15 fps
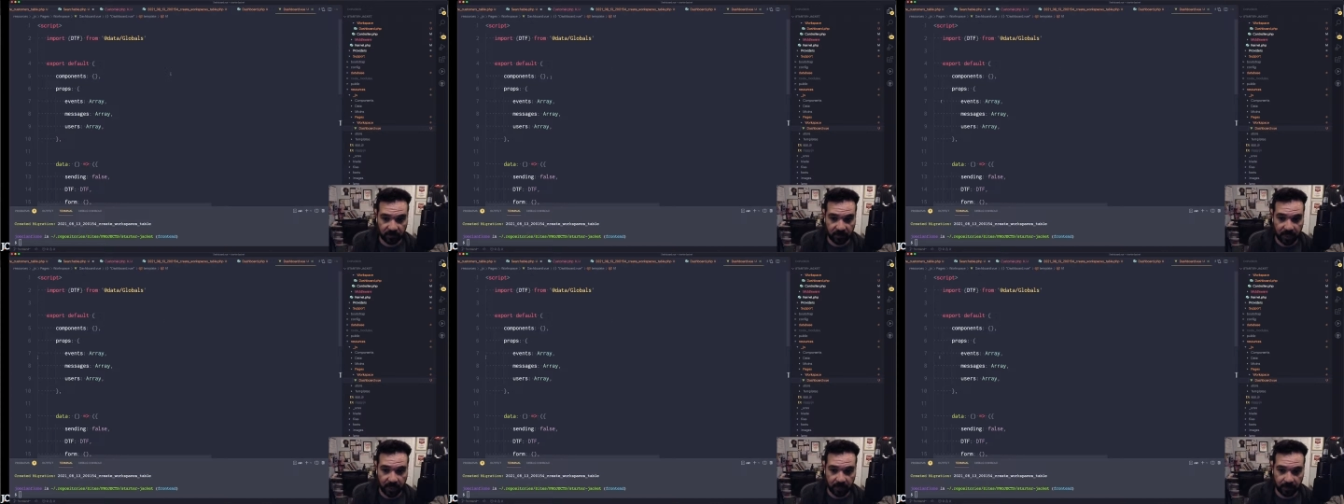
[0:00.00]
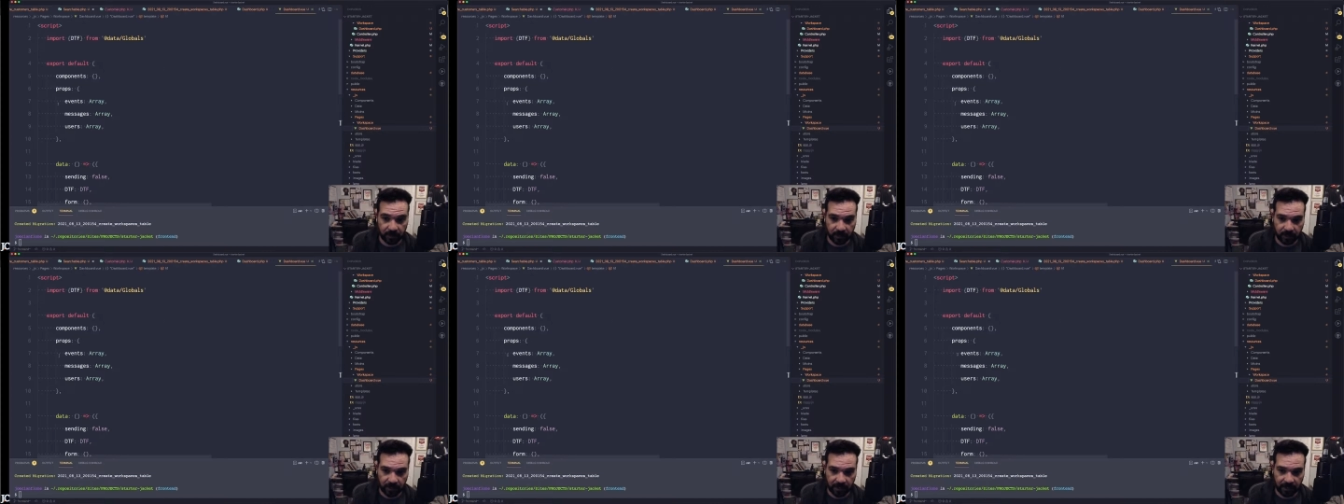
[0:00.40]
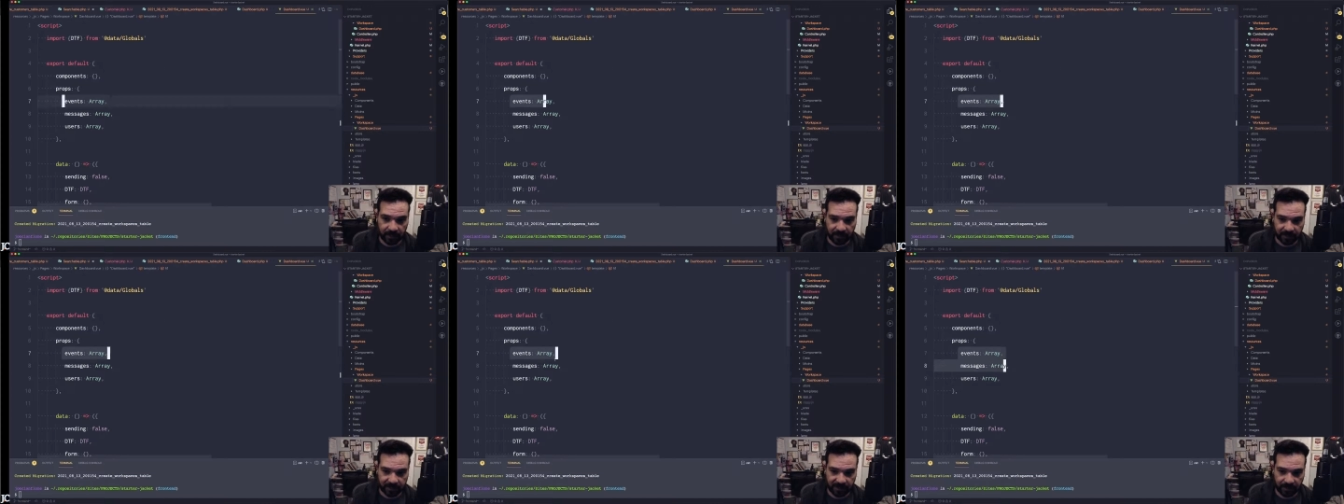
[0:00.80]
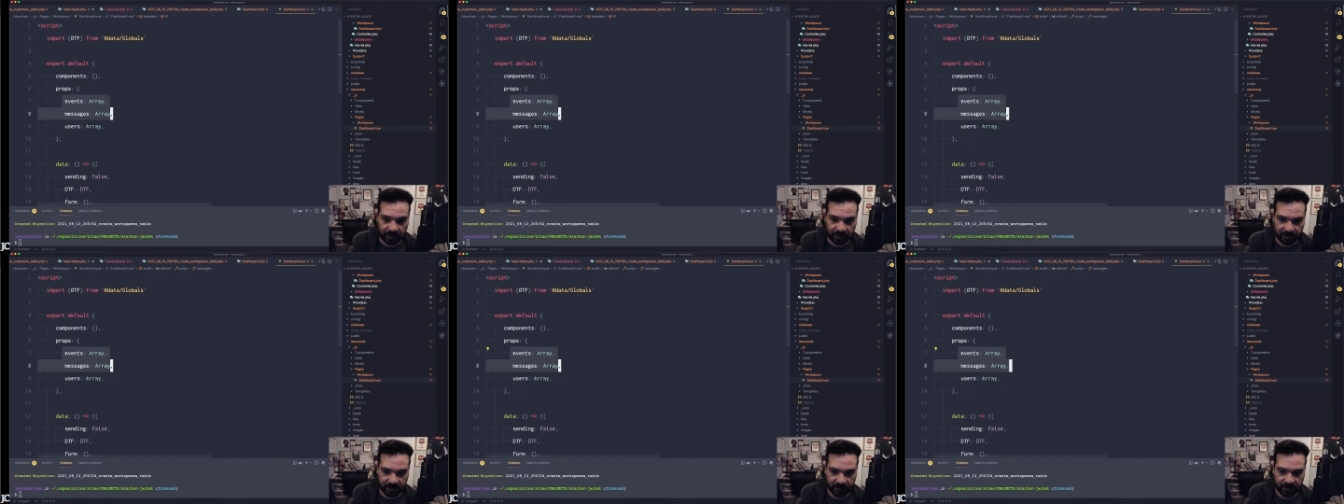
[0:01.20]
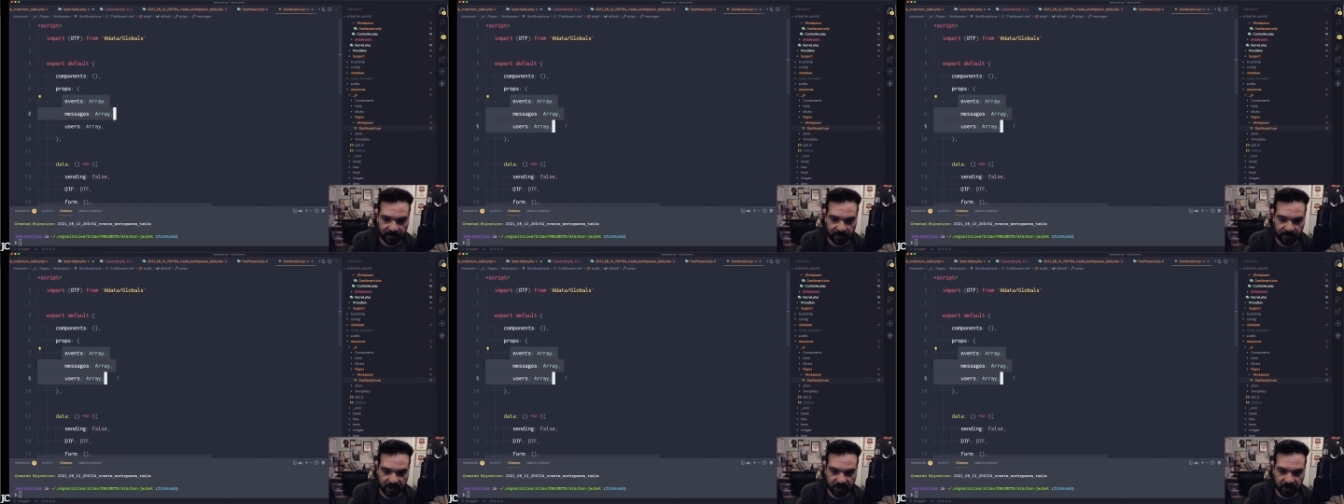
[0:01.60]
got anything that's coming, this
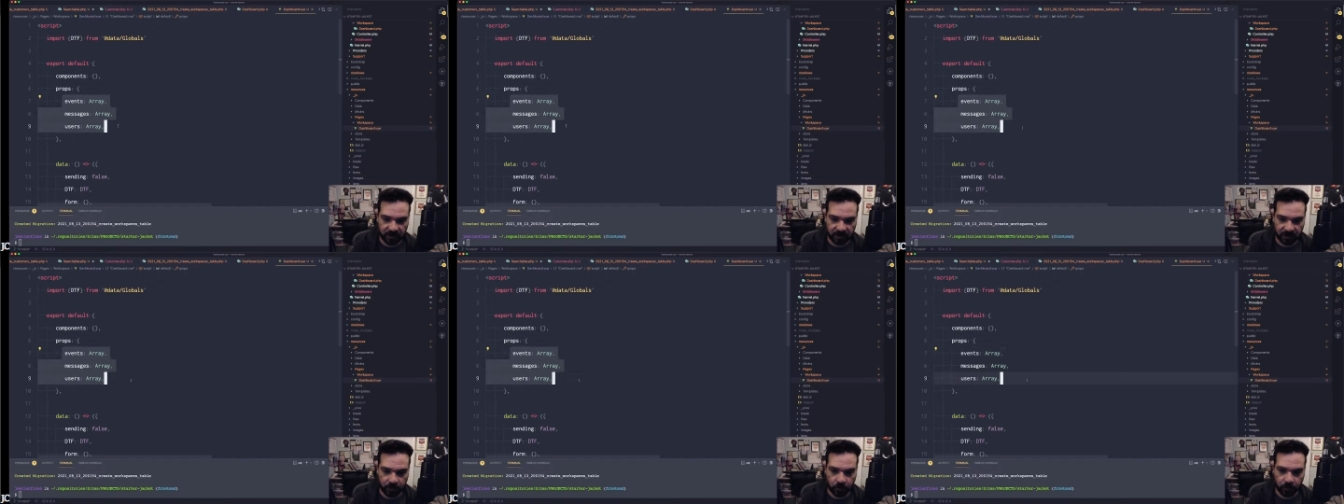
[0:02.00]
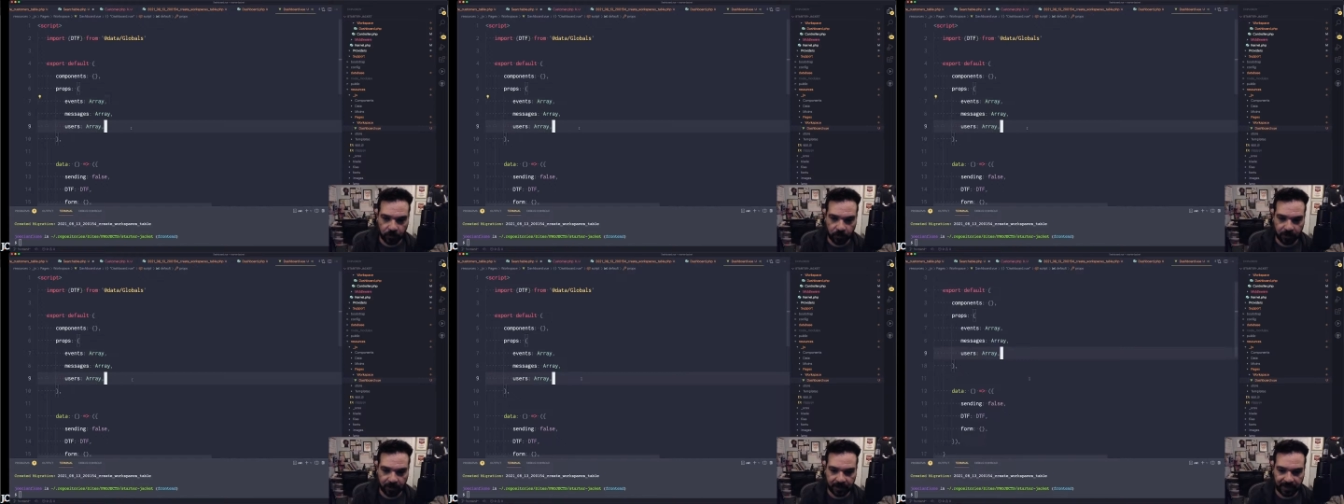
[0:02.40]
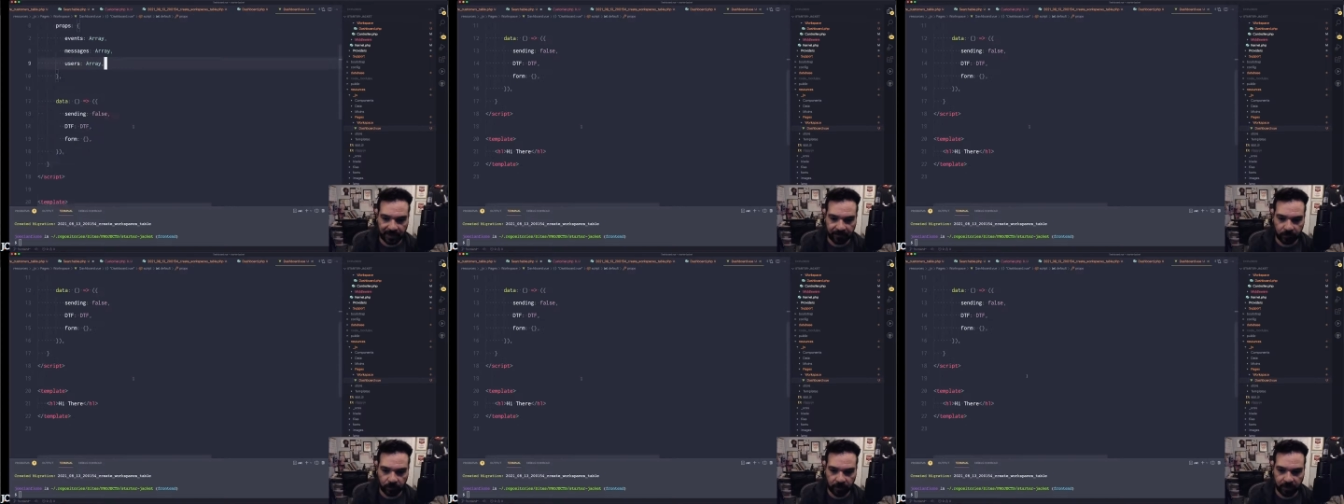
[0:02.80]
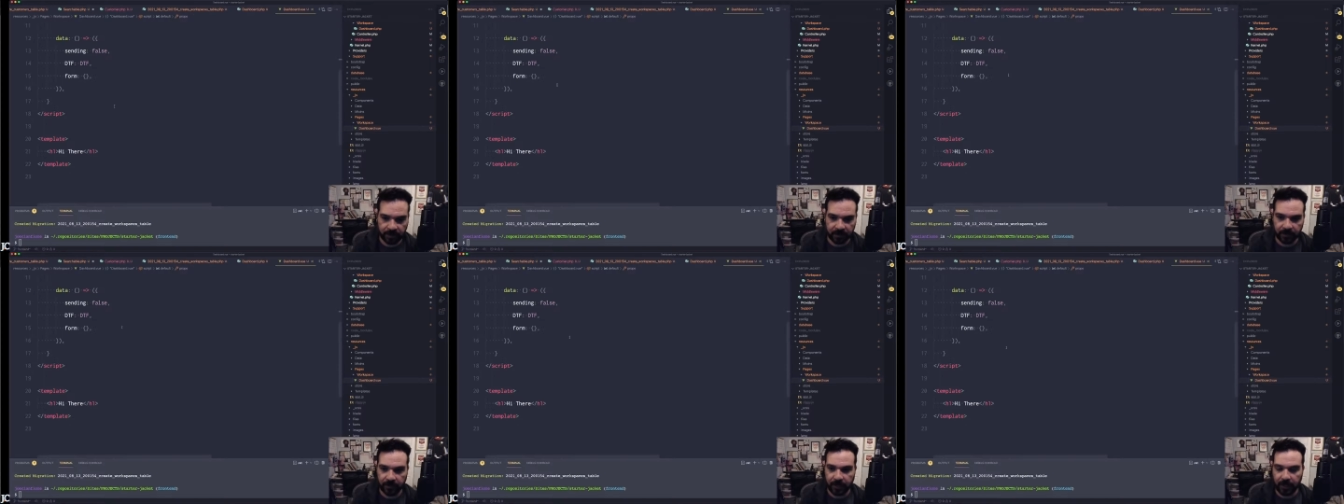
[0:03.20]
events, messages, and users inside of arrays,